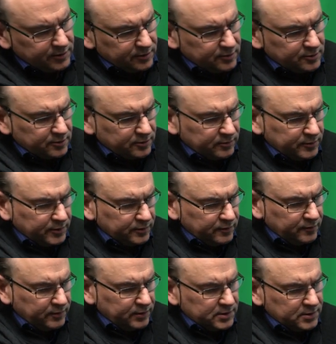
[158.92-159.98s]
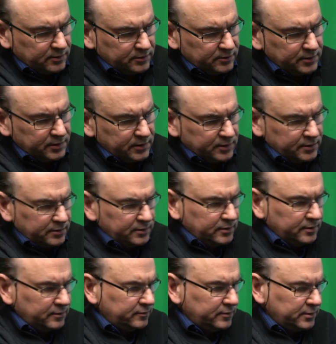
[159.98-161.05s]
control, both for the soldering iron
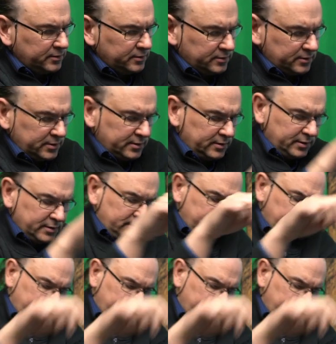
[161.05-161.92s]
and for the hot air gun.